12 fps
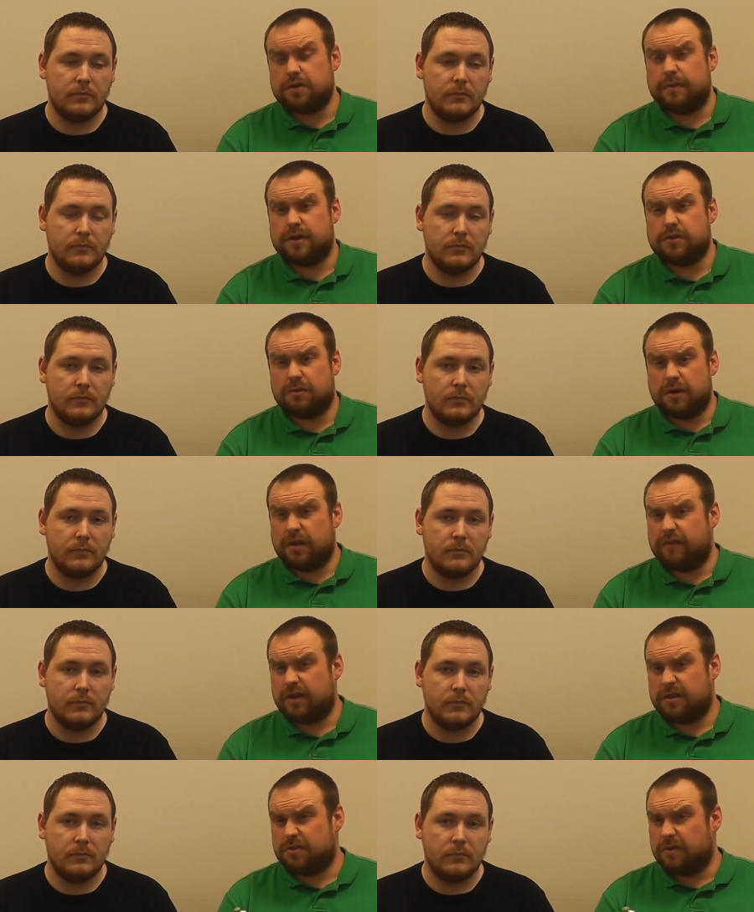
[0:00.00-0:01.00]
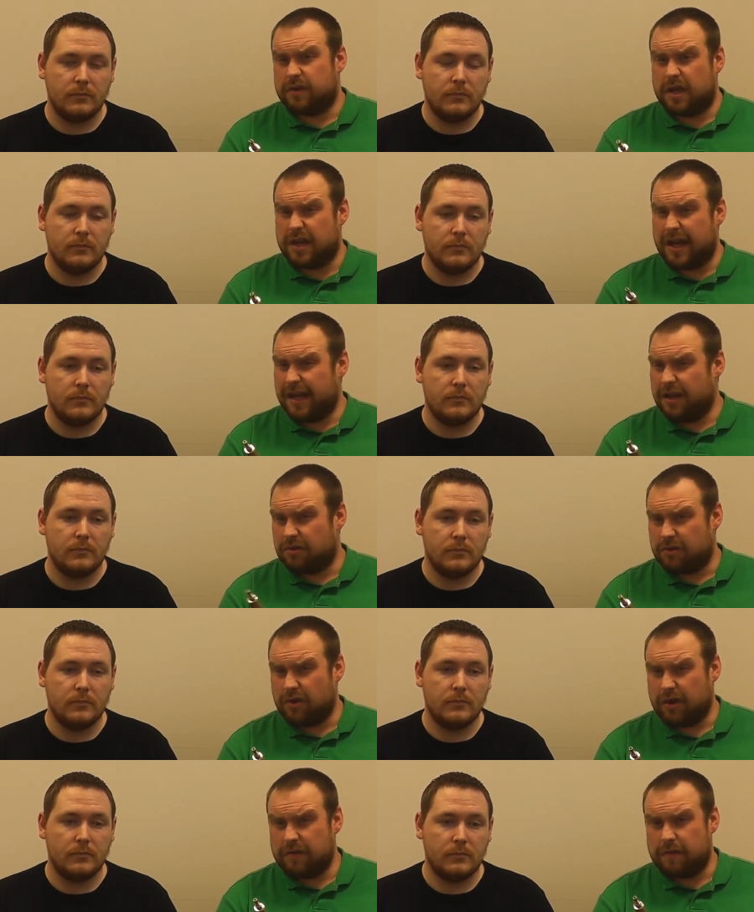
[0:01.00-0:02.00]
Speaker 1: it's not bad. So I'm going to give it a, sort of an 8 or a
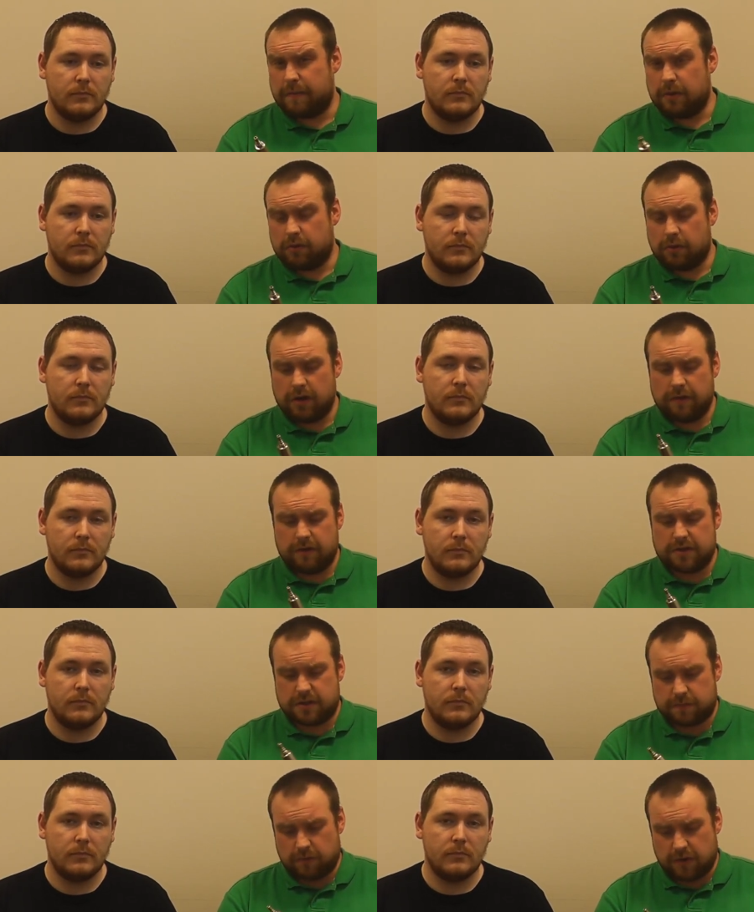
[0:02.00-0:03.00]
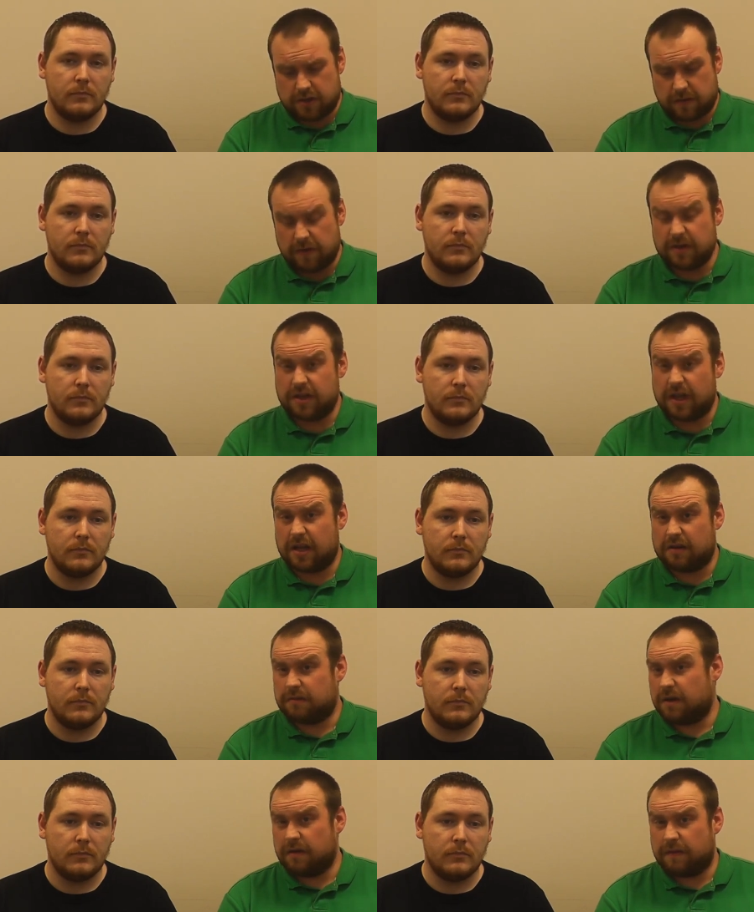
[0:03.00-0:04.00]
9 for build quality versus price. I think you're getting
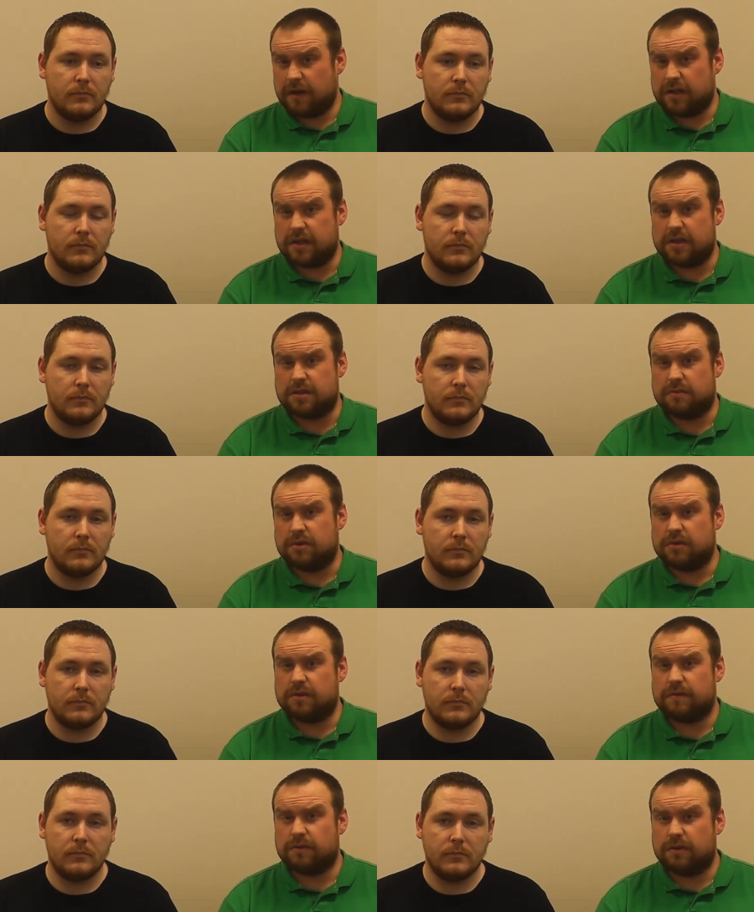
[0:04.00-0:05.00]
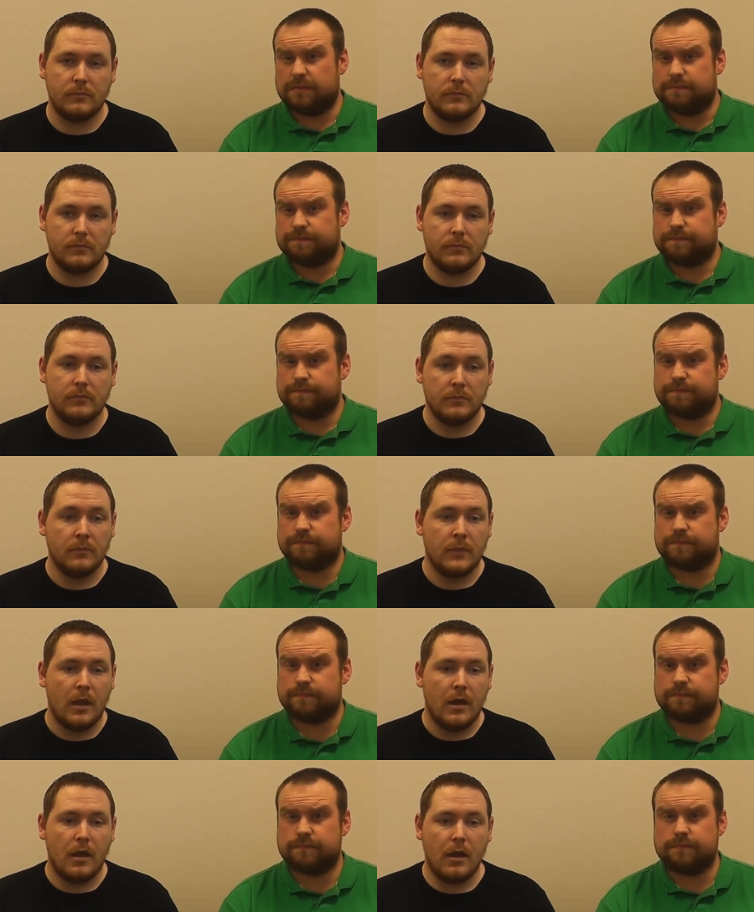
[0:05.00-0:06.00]
a, a fairly decent mod for it.
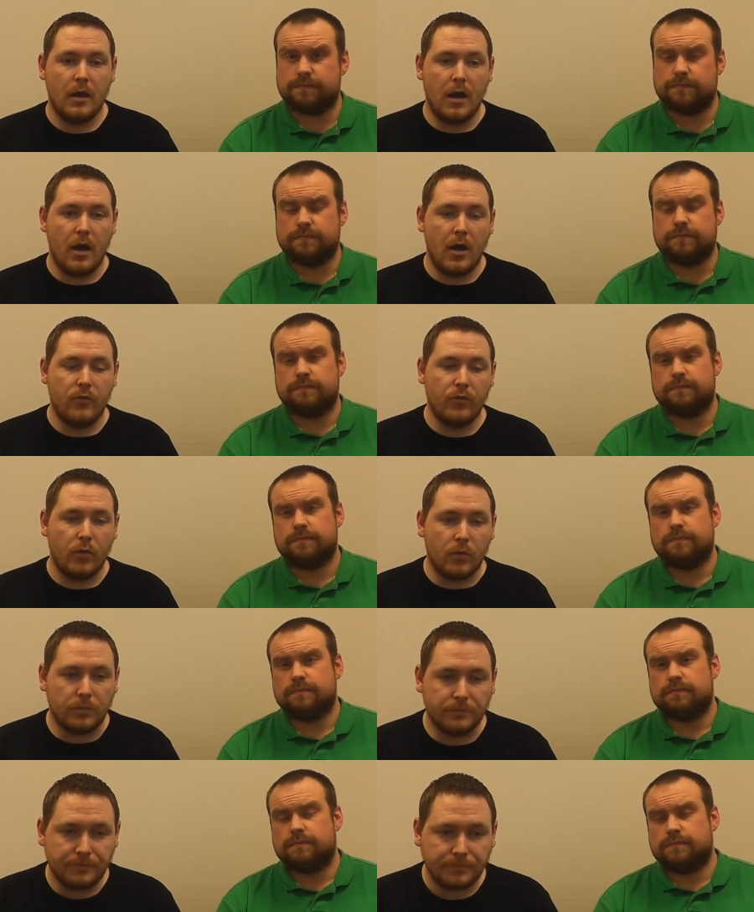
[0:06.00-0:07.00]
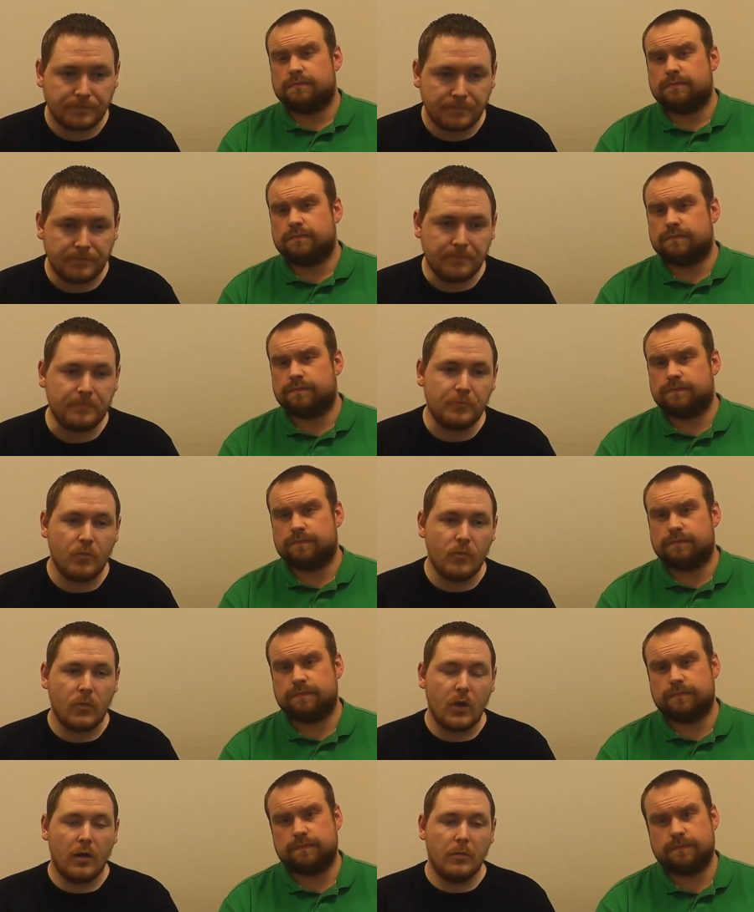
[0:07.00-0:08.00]
Speaker 2: Uh, overall,
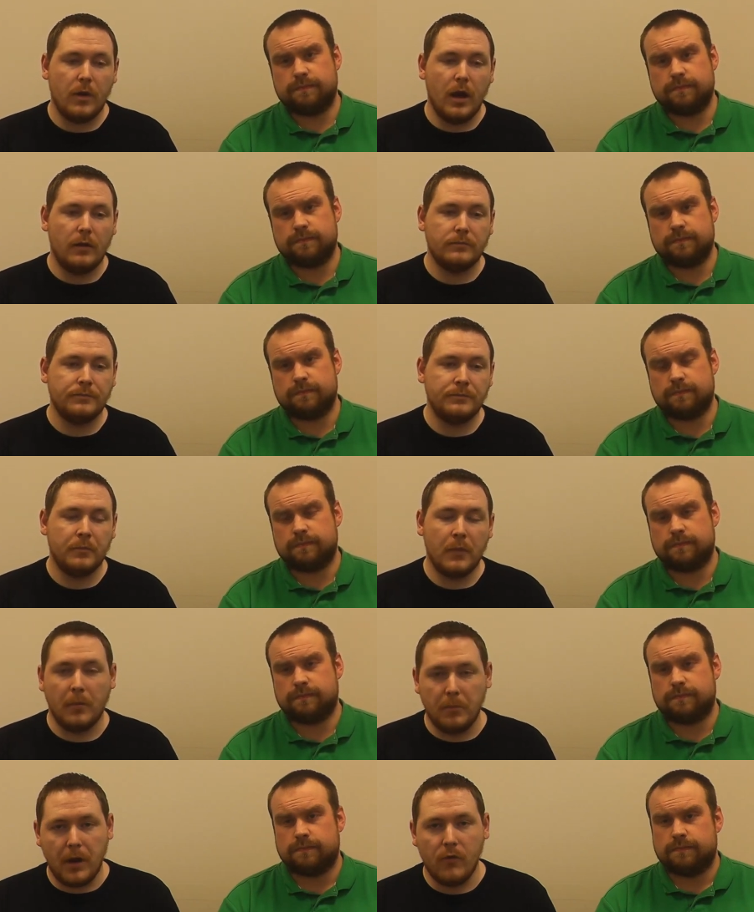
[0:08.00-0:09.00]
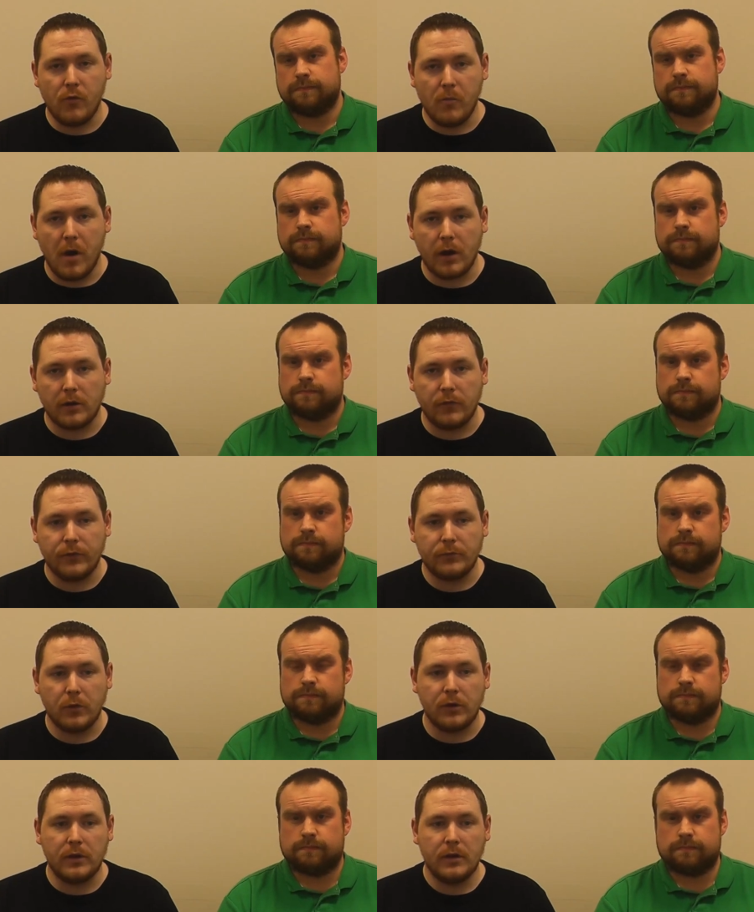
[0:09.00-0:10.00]
um, my overall marking of this
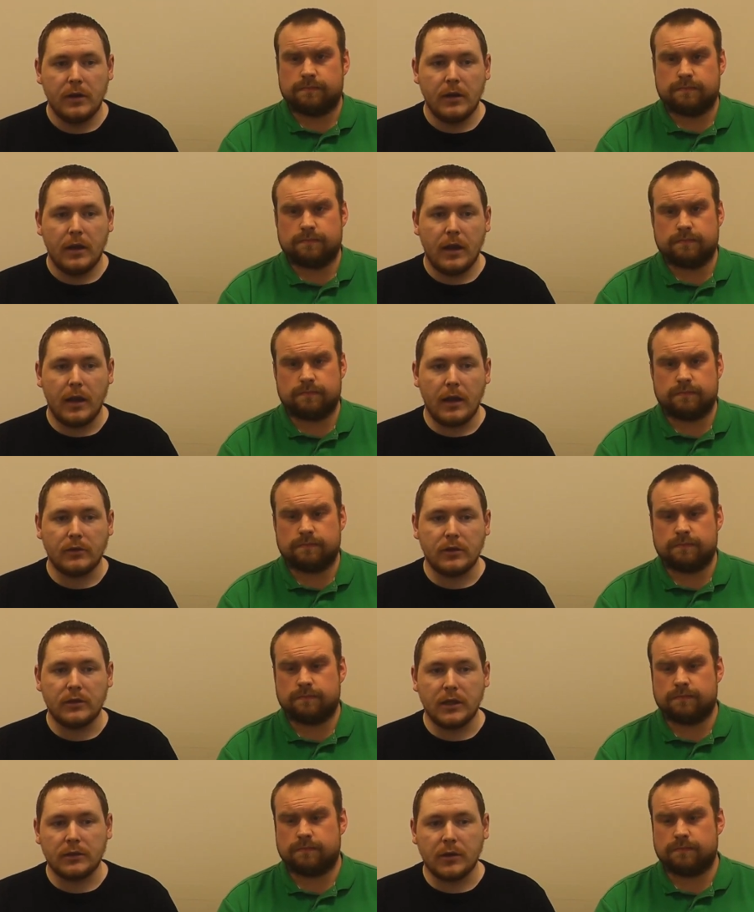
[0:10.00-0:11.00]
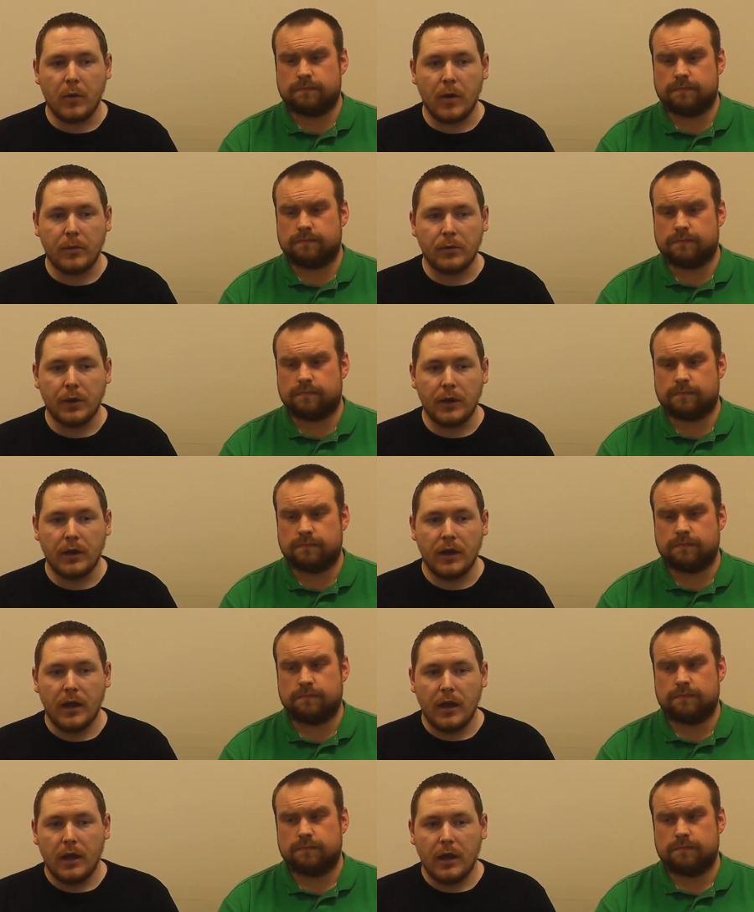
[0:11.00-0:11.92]
mod is going to sit somewhere between